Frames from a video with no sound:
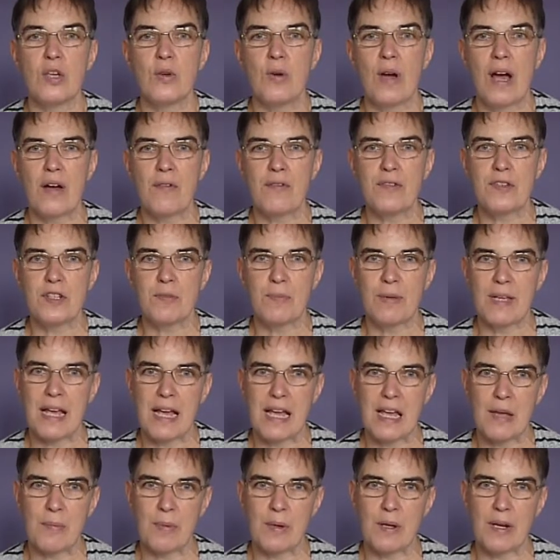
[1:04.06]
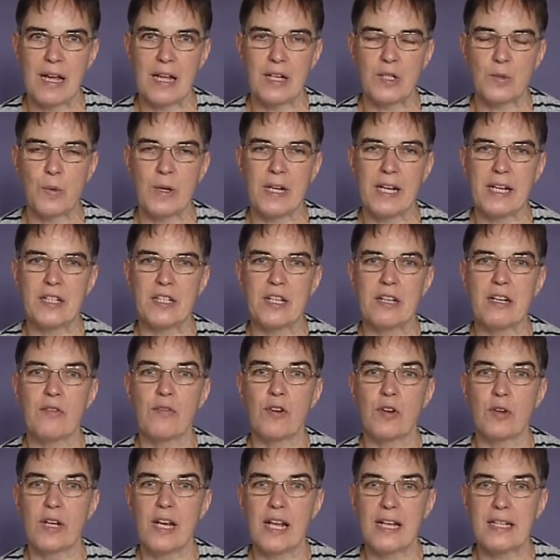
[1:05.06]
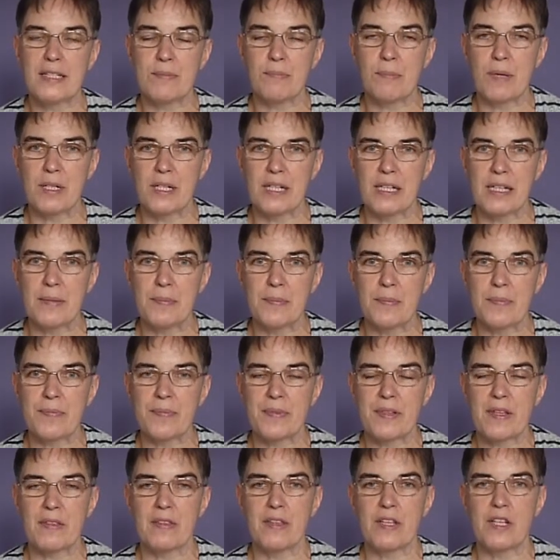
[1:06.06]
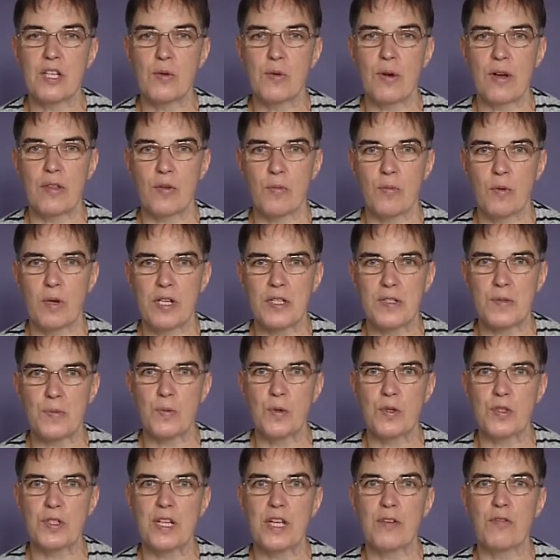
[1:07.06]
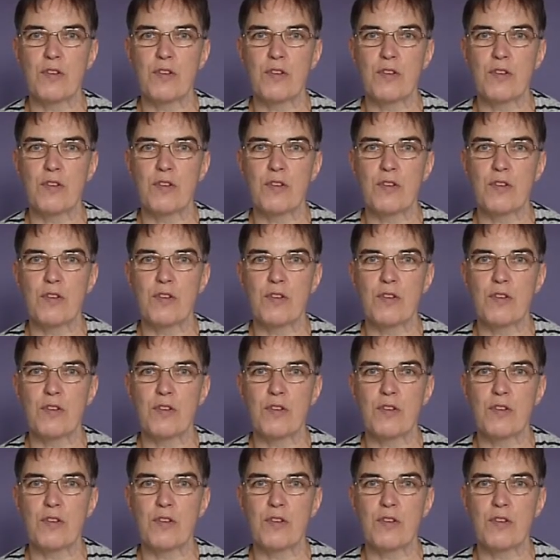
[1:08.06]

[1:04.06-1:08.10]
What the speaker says: you have to be able and willing to live on less money than you otherwise would.